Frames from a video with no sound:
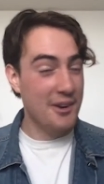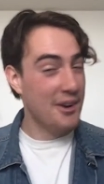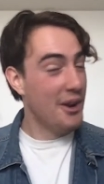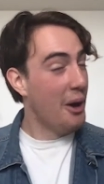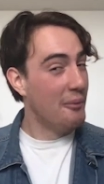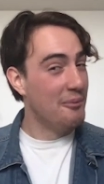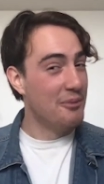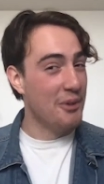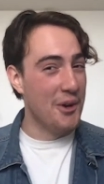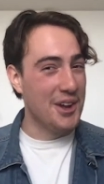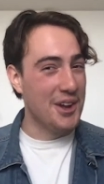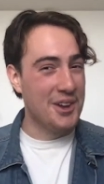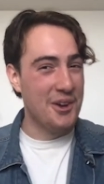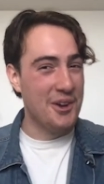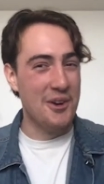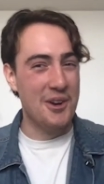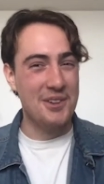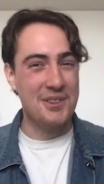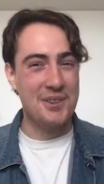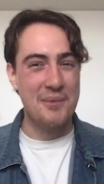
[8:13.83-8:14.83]
and I'm very
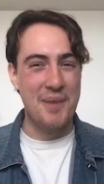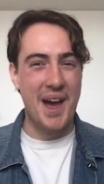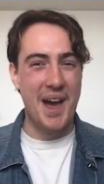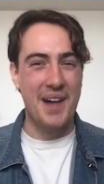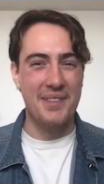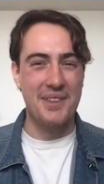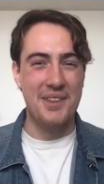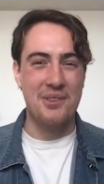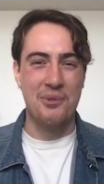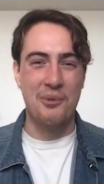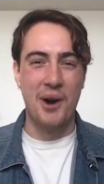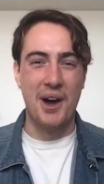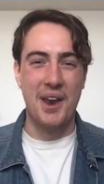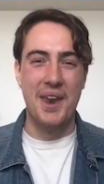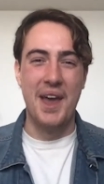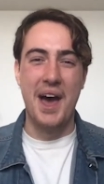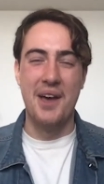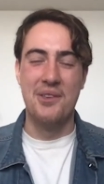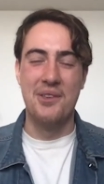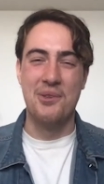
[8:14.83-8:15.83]
curious about this one
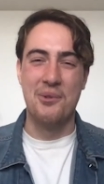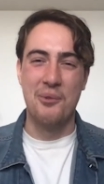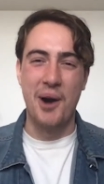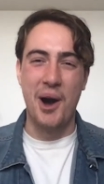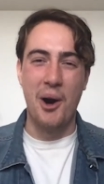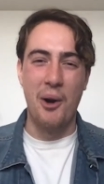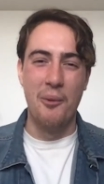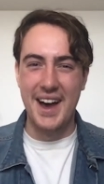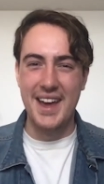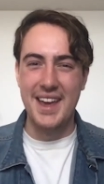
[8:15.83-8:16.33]
as well,